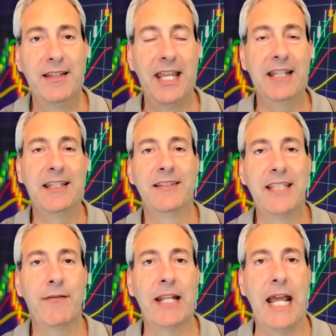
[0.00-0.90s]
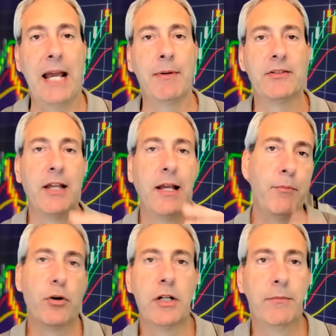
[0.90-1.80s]
Take these 7 habits,
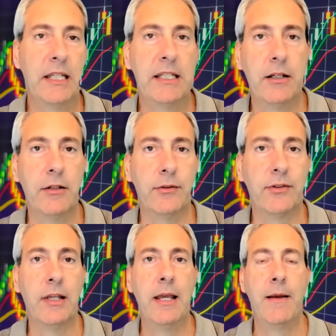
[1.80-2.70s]
put them to use,